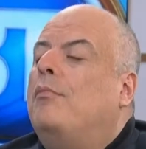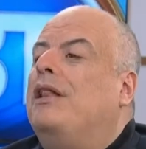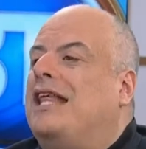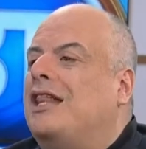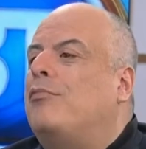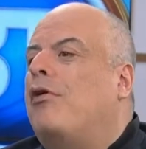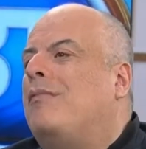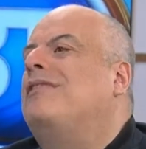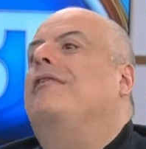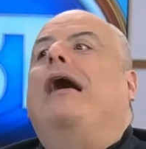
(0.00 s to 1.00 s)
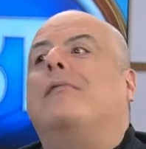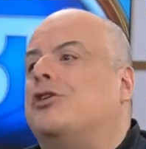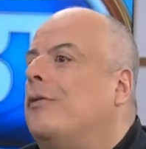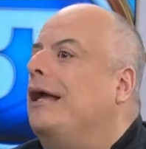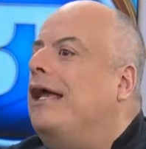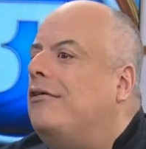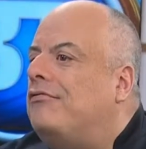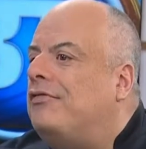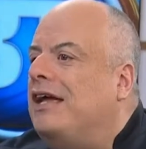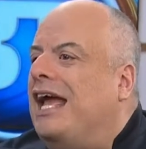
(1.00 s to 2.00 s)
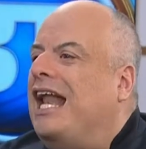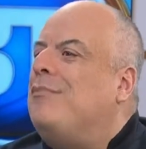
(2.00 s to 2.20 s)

But then the problem is, how much do I give? Right.